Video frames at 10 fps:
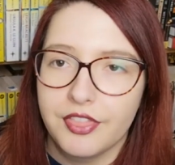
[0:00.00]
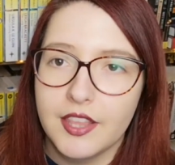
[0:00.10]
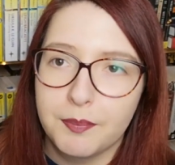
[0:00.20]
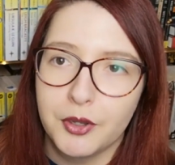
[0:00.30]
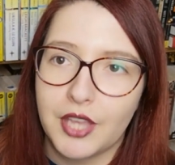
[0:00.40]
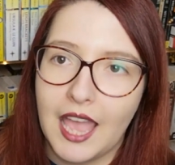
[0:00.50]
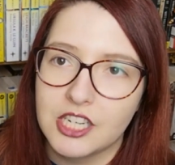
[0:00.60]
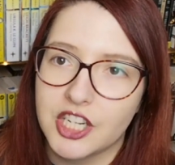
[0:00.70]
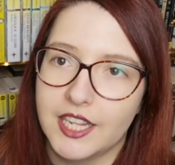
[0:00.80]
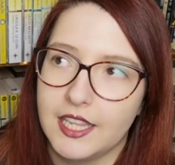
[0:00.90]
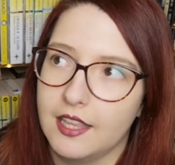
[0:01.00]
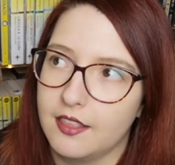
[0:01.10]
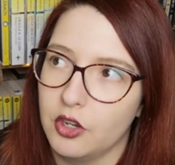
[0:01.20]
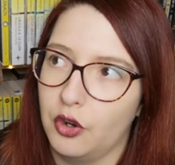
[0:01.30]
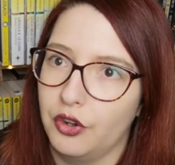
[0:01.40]
This book actually
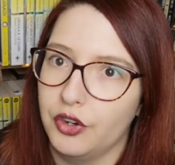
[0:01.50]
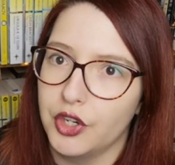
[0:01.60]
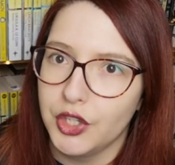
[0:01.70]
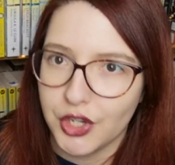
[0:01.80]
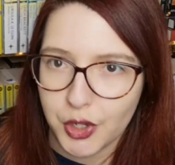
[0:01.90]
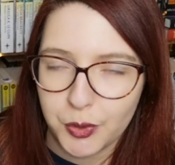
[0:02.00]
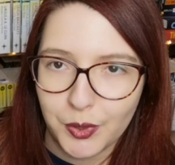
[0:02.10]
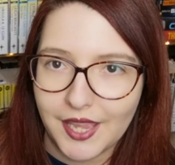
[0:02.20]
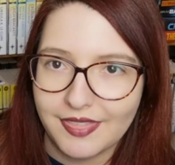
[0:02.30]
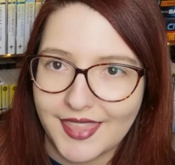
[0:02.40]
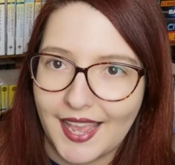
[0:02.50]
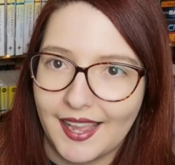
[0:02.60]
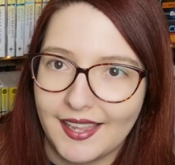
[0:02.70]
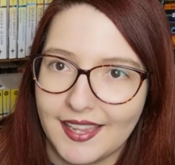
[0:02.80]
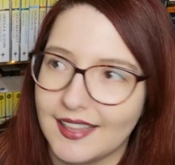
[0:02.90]
is not new in
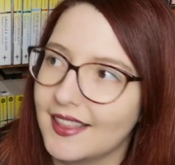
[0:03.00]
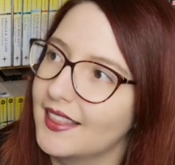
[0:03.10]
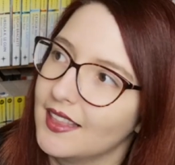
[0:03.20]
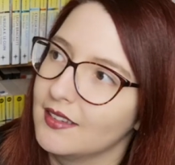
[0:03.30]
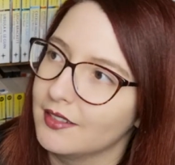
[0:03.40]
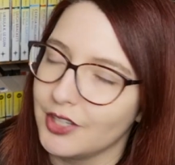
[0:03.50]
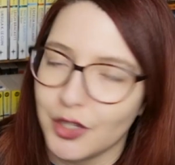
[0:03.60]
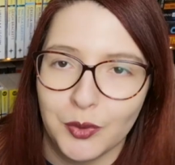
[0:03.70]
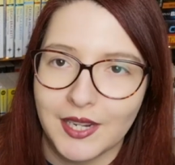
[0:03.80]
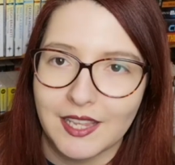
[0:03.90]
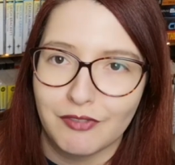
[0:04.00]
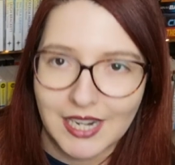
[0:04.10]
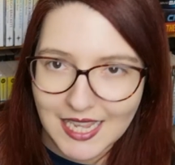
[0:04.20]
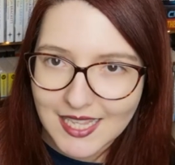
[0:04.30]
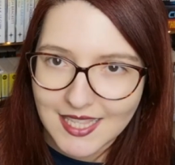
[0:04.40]
that it's newly
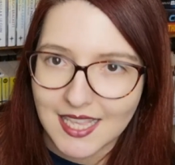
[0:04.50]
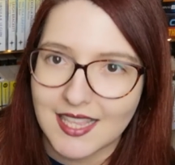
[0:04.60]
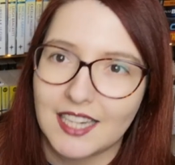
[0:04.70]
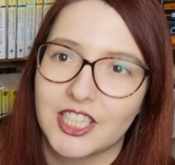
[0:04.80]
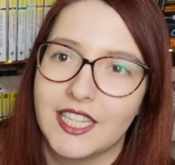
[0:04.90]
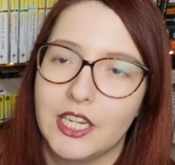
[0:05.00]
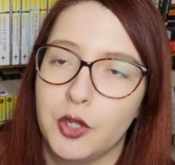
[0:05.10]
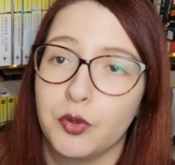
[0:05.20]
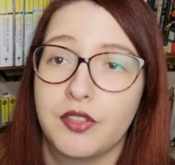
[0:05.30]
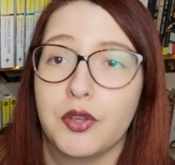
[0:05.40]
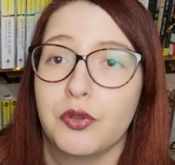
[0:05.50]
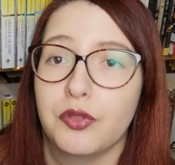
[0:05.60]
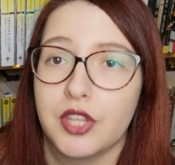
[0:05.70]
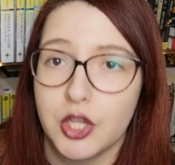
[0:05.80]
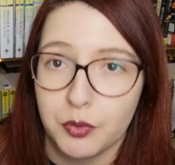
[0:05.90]
released. It's actually new
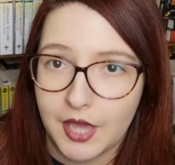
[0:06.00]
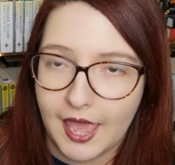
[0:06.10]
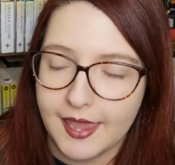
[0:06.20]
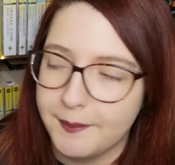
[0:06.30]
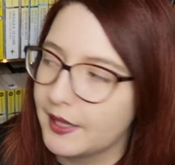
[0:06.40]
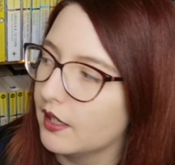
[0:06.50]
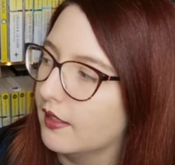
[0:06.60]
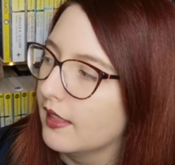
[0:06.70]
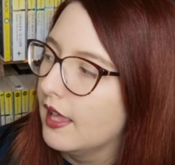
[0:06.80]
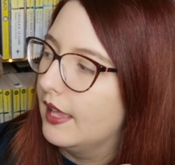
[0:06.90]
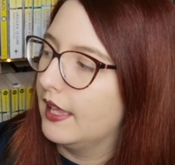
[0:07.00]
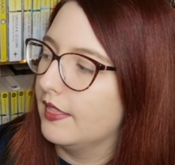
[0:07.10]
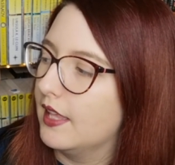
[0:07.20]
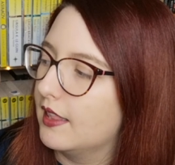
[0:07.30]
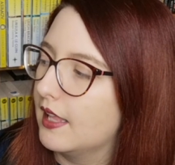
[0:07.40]
to the UK because
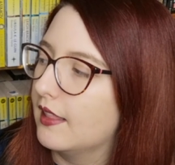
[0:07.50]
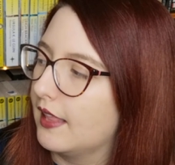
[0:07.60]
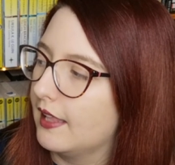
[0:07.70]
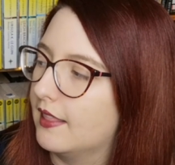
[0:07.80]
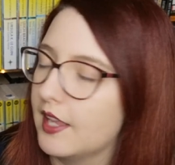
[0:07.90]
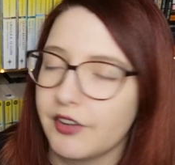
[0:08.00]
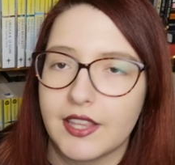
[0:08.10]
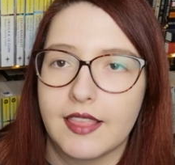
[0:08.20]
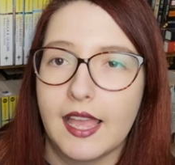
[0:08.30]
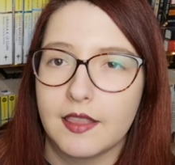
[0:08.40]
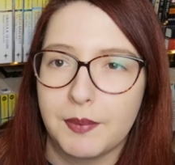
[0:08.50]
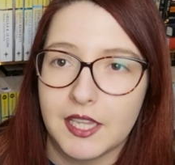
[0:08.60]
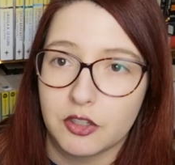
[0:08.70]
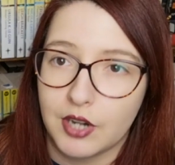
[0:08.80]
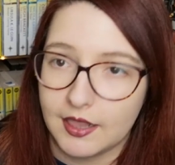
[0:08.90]
this is a series that is being